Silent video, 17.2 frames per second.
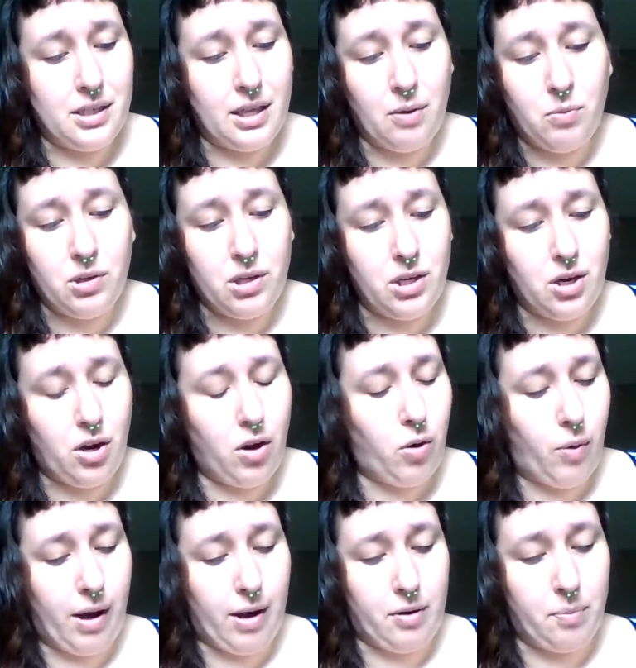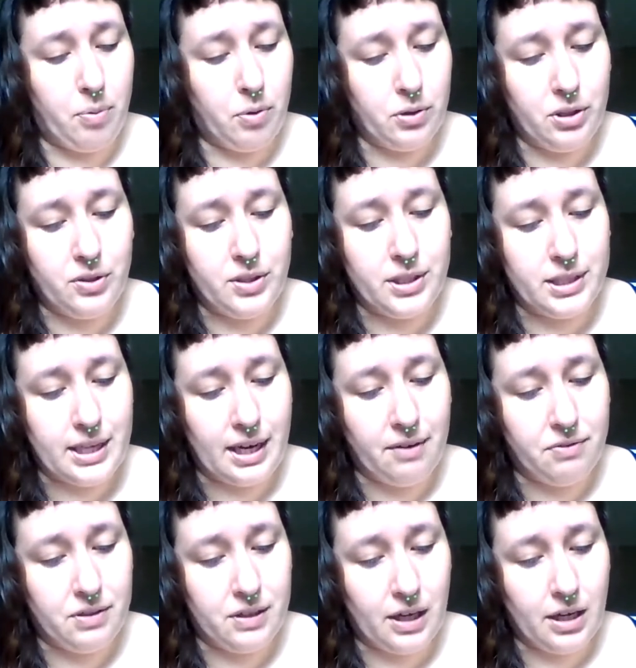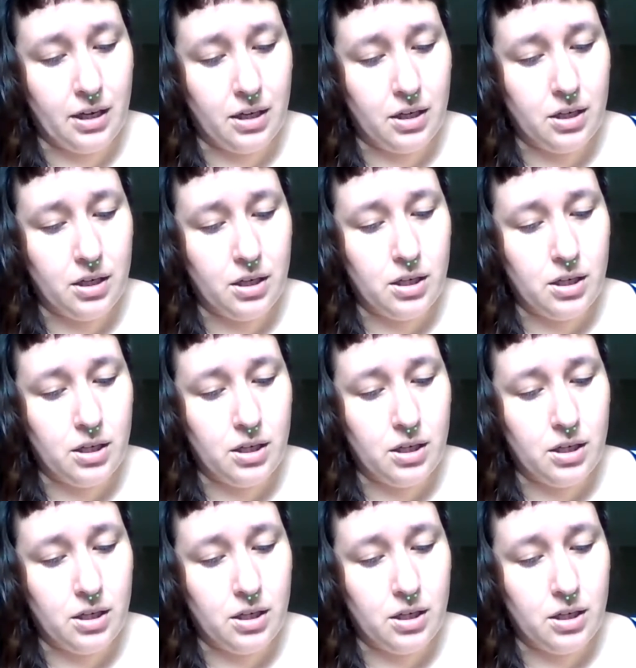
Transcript: they wouldn't know how to pull you to safety.